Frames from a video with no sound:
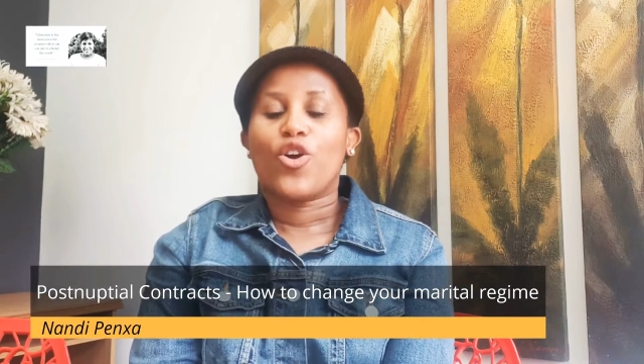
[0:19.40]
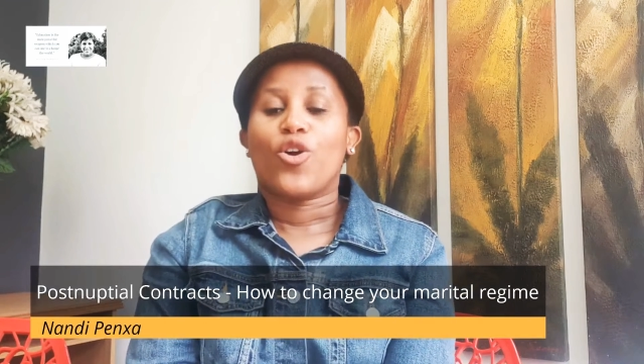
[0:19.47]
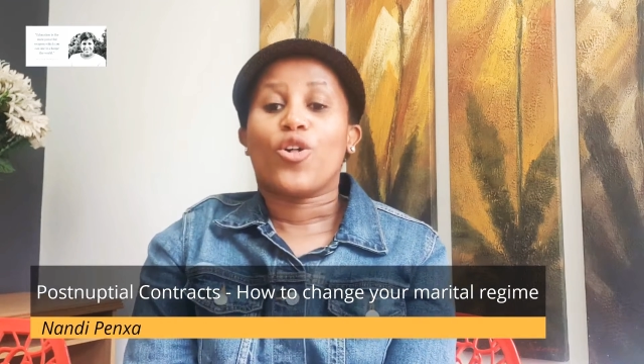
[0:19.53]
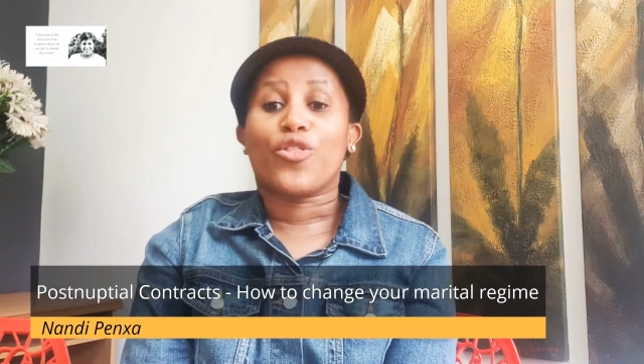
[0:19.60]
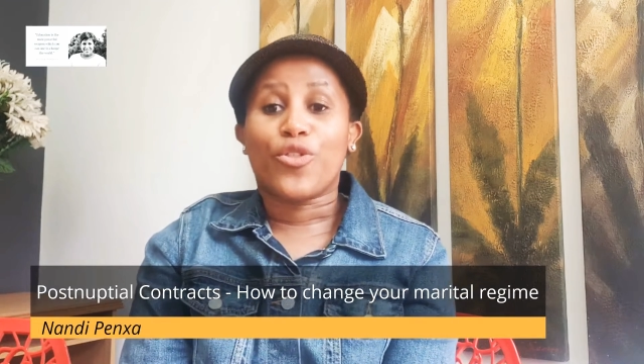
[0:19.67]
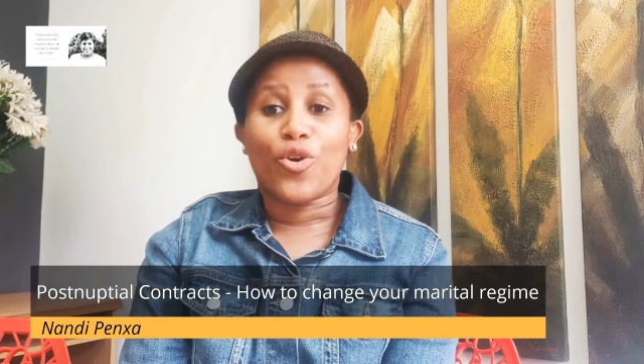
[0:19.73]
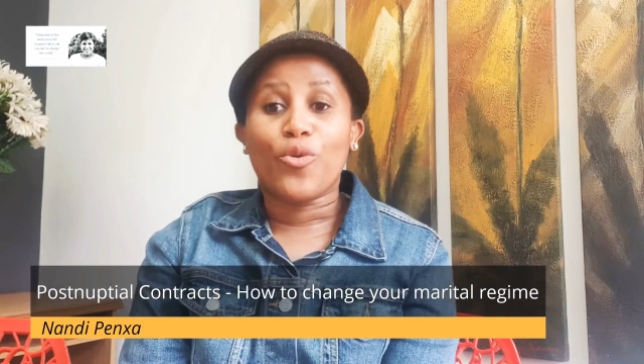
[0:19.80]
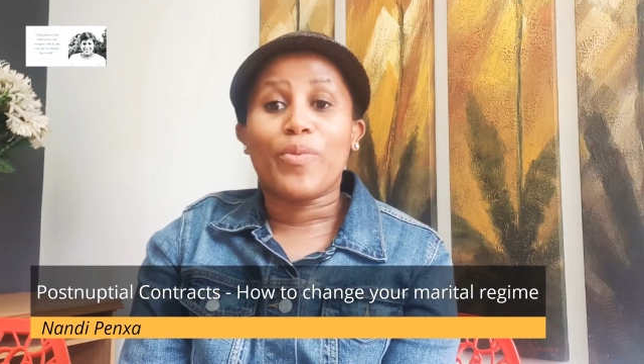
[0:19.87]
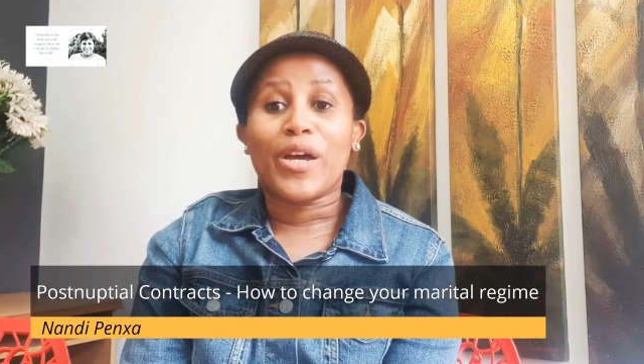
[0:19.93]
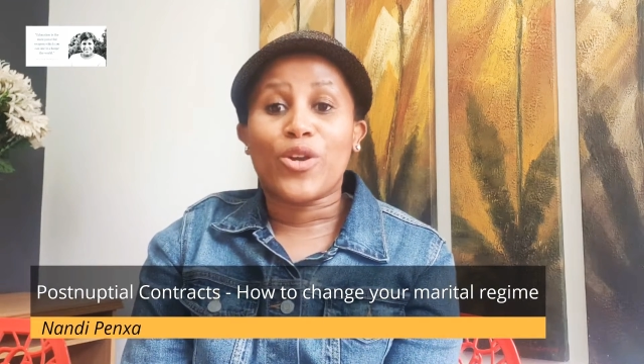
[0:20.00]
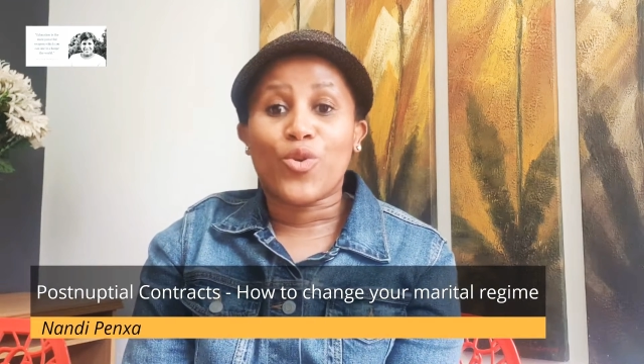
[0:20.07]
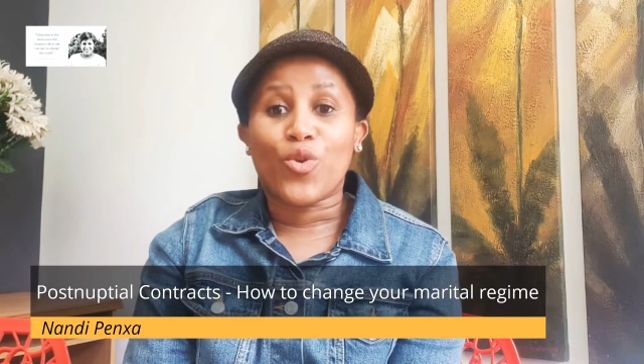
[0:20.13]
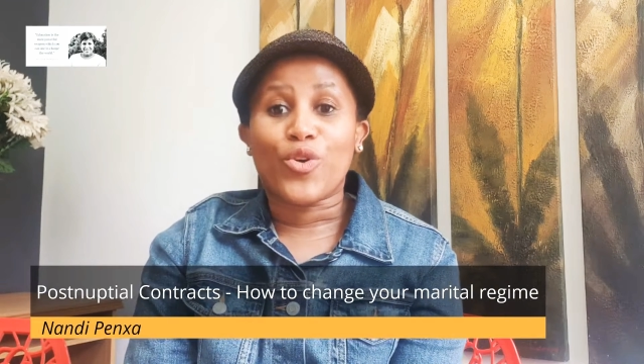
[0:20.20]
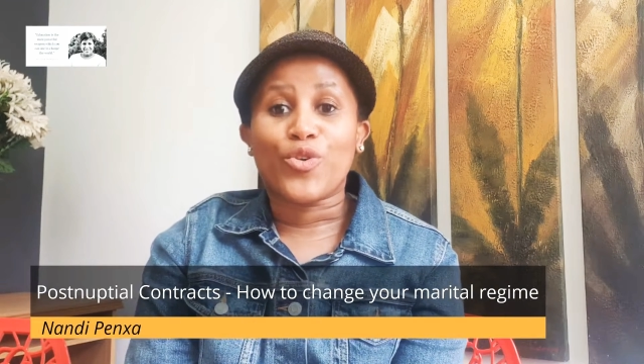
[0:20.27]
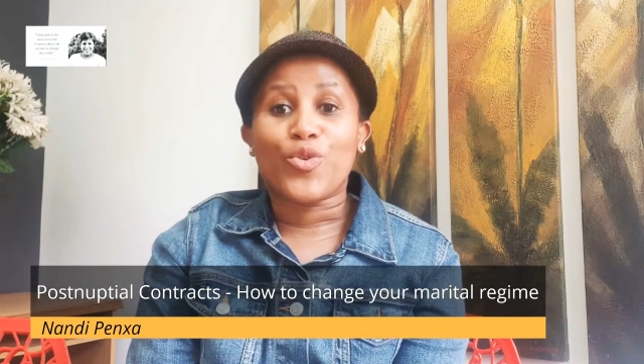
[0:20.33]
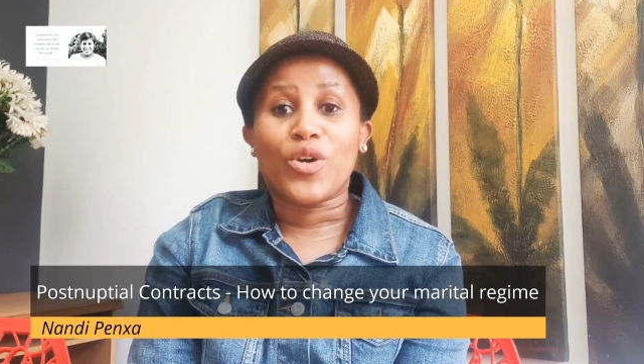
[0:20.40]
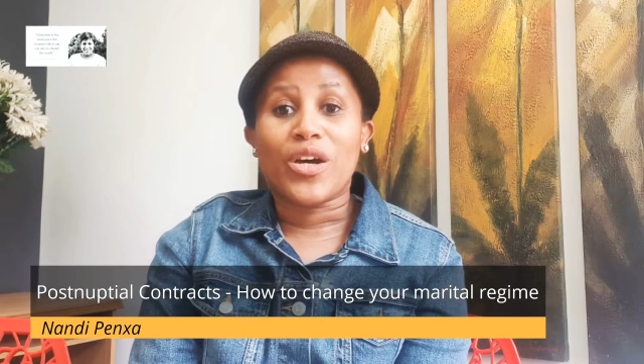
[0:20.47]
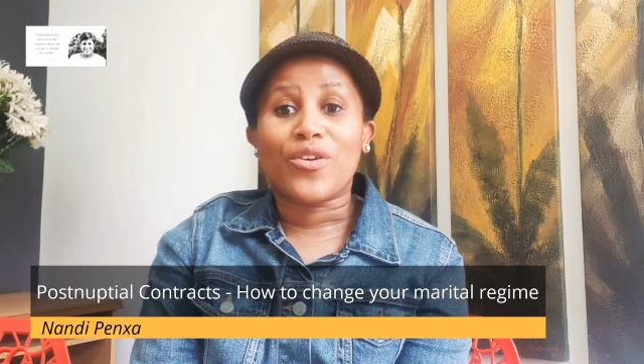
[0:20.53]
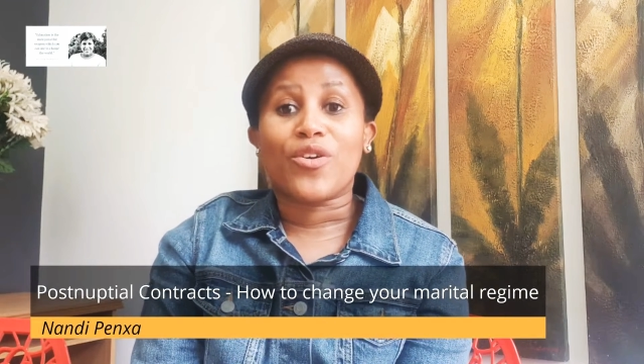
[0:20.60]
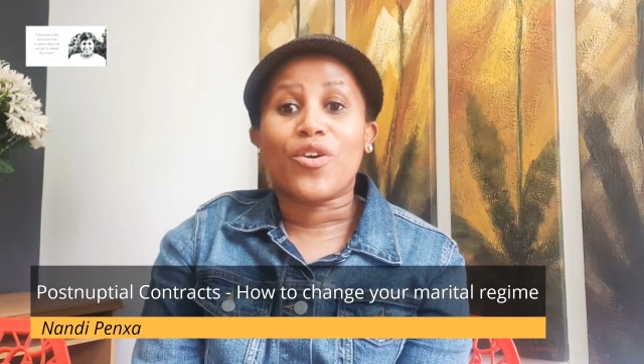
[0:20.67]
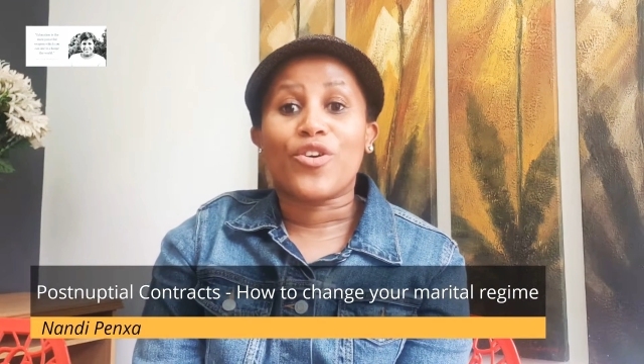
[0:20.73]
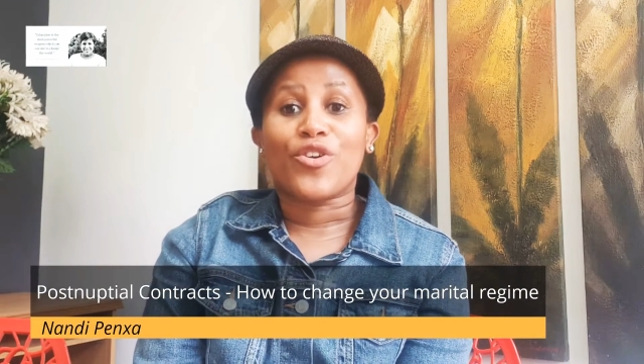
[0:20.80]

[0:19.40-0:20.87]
Although by law you are